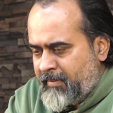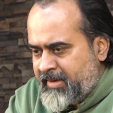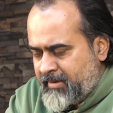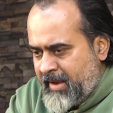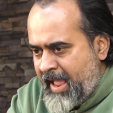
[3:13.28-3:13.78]

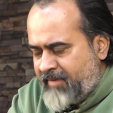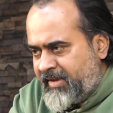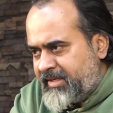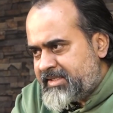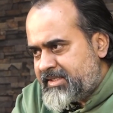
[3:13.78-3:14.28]
But
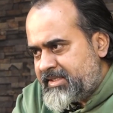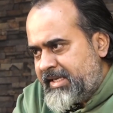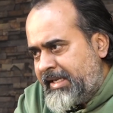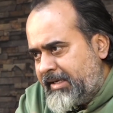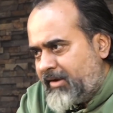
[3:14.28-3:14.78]
having
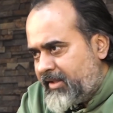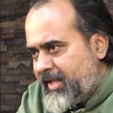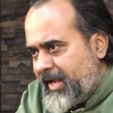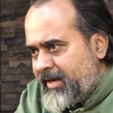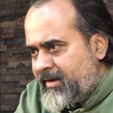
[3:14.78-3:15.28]
seen all
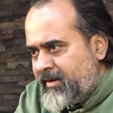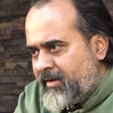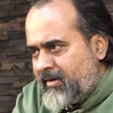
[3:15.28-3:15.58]
that,